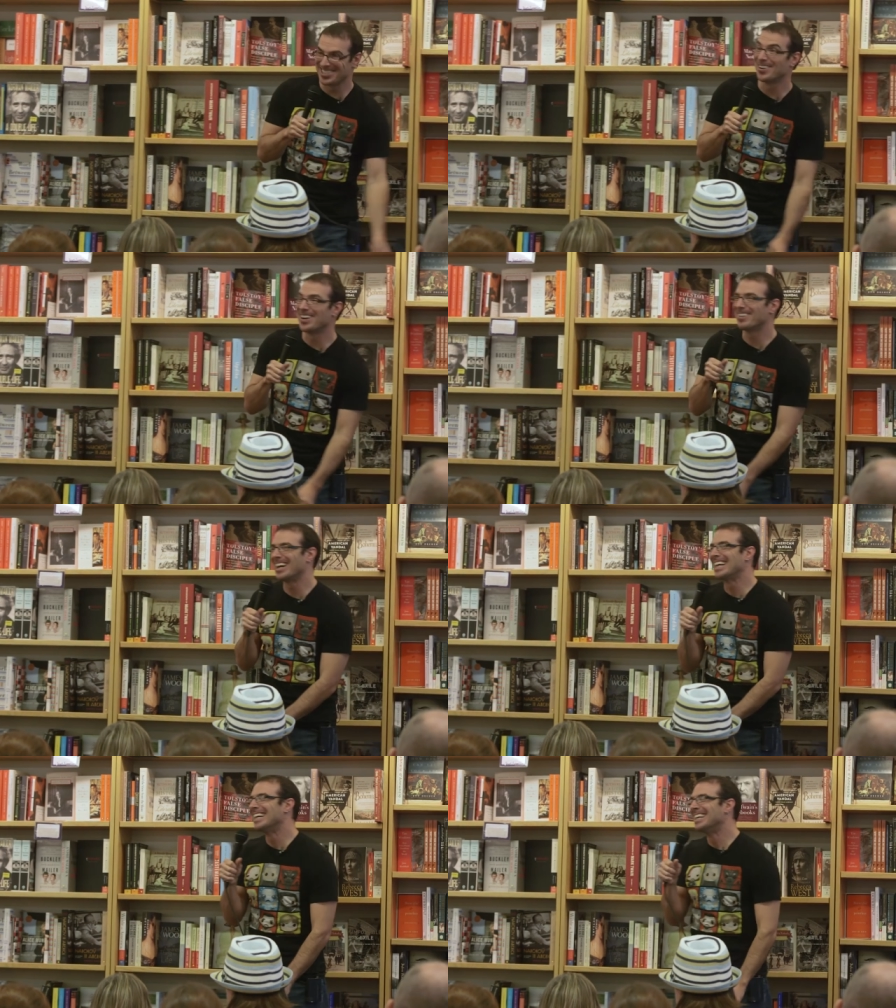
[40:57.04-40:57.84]
so
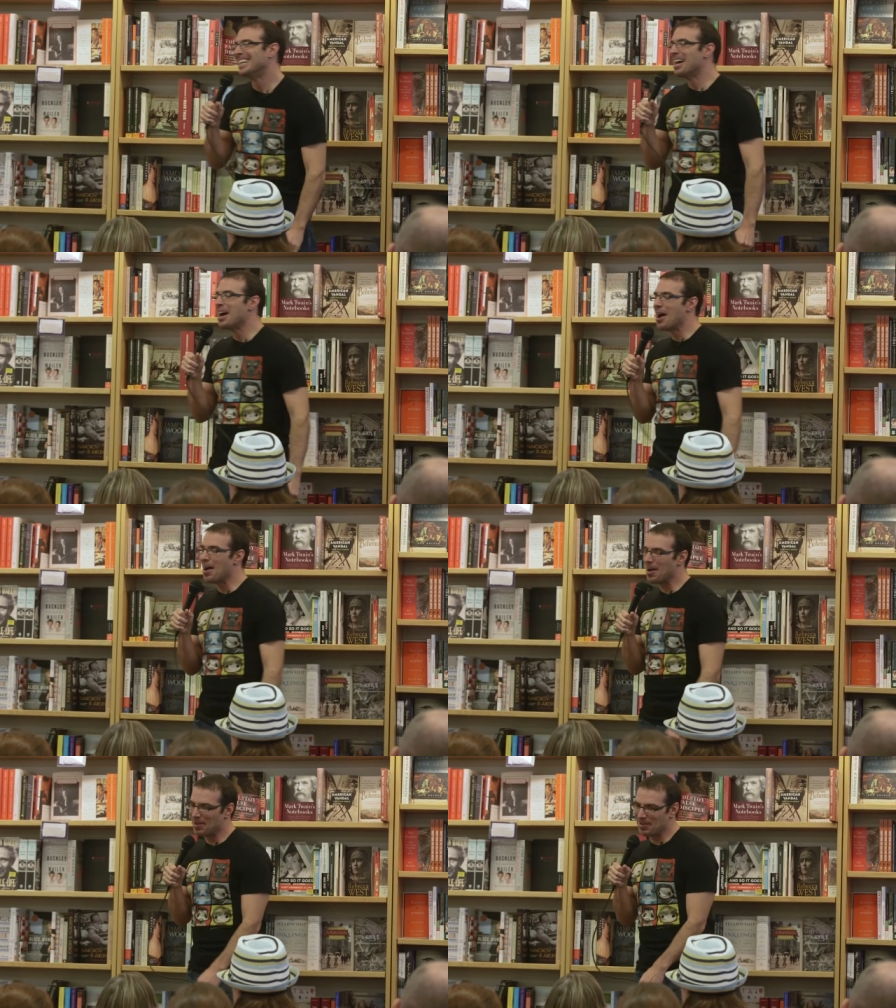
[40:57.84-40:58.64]
anyway
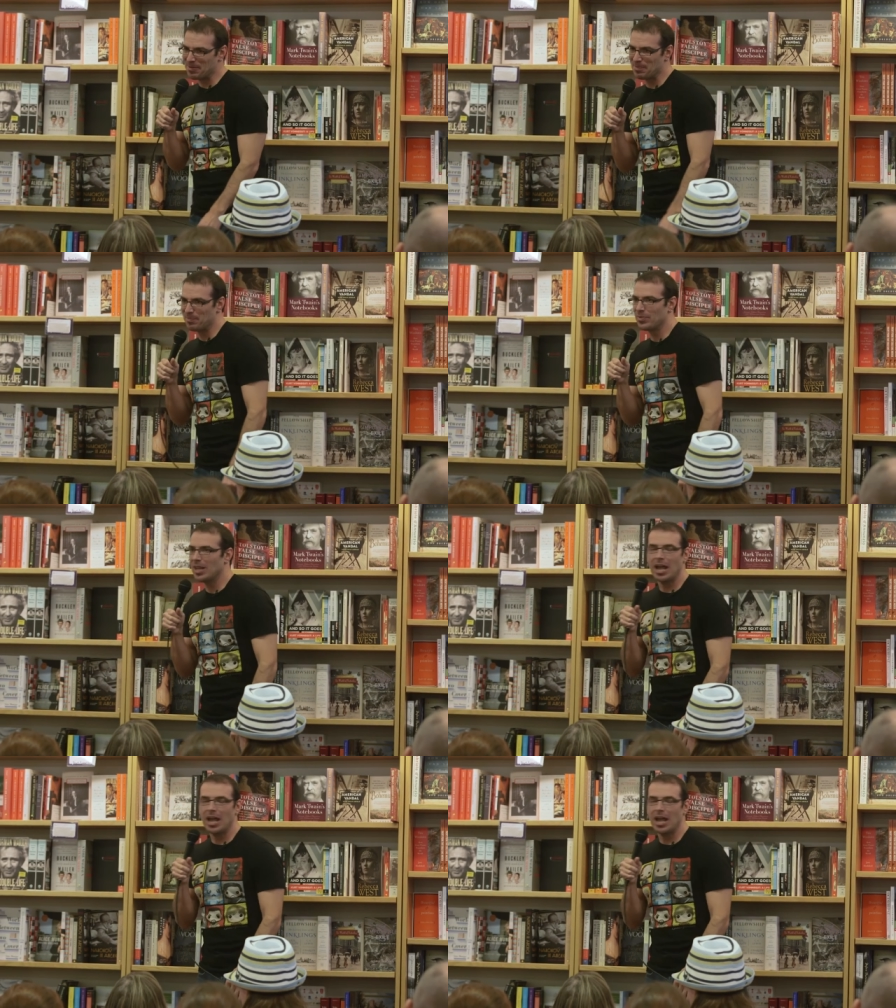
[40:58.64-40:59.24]
um,